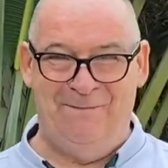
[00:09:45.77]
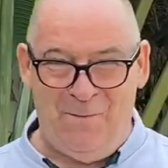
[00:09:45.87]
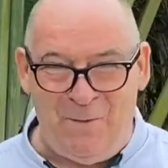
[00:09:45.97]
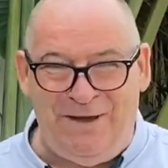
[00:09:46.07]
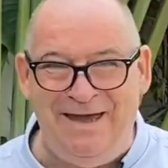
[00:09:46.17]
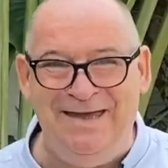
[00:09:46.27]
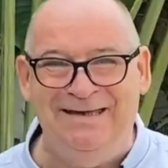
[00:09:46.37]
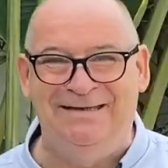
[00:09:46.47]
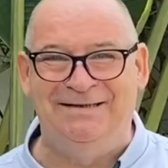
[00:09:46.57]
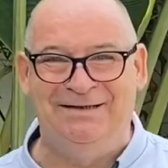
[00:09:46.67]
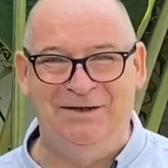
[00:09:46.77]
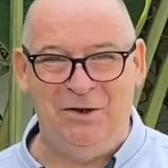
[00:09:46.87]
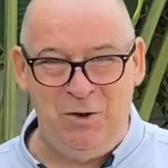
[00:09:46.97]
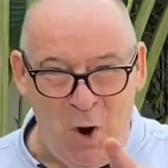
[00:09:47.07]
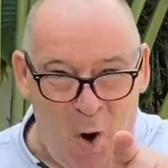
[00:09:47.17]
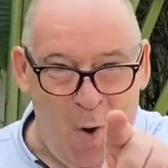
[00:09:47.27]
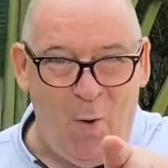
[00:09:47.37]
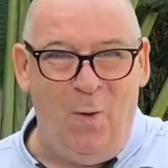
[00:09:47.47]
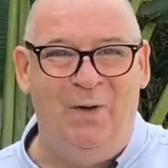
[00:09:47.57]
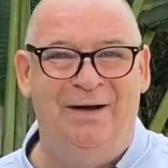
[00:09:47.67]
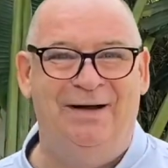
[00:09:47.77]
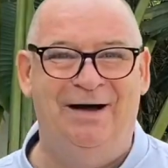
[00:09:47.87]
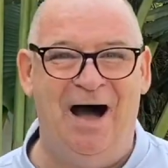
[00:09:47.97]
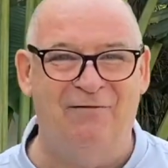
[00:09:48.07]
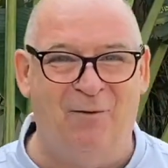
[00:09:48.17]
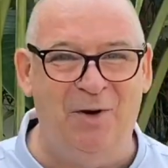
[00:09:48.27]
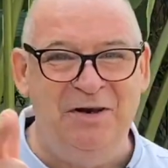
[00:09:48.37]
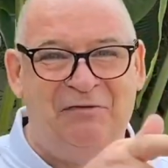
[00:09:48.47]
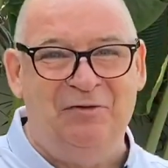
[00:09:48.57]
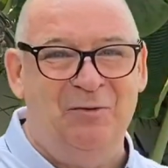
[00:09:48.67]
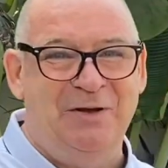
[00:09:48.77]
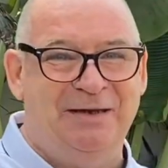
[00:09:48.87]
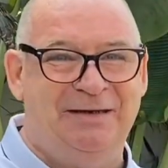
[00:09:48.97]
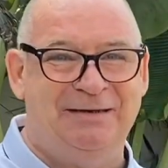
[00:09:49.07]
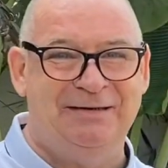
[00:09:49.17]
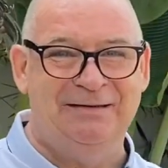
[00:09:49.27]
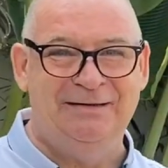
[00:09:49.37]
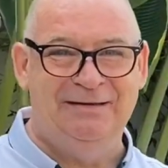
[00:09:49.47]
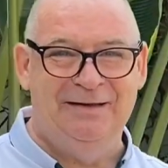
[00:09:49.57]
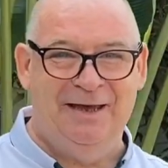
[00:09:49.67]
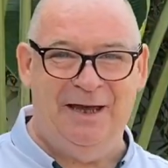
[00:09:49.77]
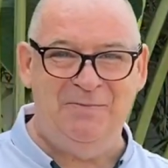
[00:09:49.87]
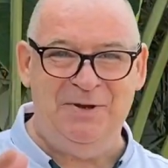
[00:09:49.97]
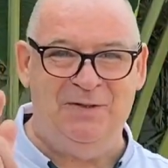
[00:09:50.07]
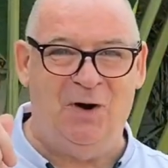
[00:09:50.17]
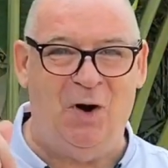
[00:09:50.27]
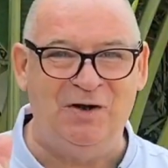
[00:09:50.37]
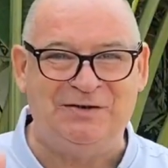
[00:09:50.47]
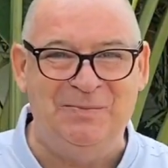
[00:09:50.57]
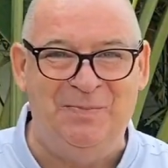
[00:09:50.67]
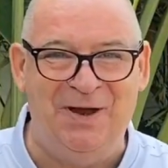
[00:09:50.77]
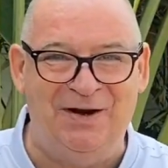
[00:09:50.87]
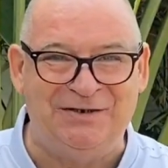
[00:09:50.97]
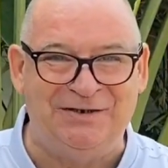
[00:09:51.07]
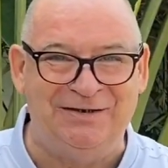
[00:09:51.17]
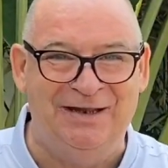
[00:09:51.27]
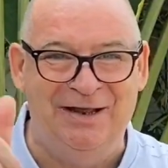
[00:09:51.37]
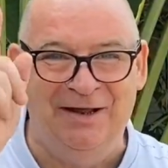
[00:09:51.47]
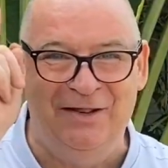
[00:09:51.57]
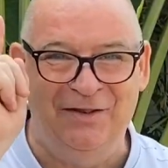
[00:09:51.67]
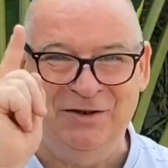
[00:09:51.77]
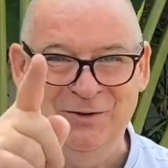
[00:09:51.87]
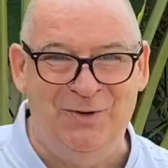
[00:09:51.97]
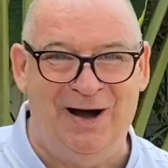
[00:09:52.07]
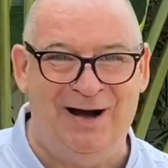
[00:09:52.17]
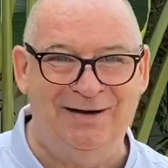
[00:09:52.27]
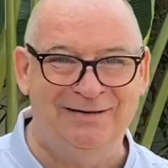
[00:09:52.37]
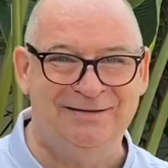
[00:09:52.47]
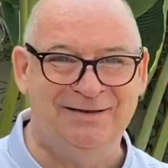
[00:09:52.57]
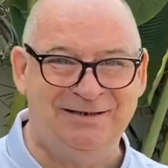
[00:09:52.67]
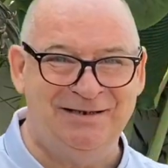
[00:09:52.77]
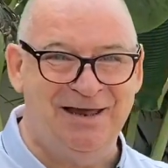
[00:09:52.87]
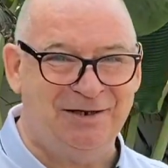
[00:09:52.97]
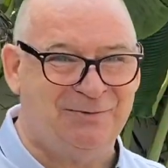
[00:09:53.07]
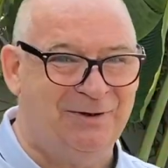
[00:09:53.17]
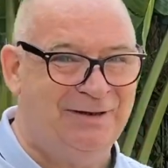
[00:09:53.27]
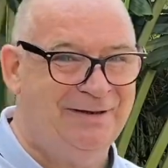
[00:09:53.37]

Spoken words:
Okay, go, have a wonderful week and be the awesome person that you are. See you next week.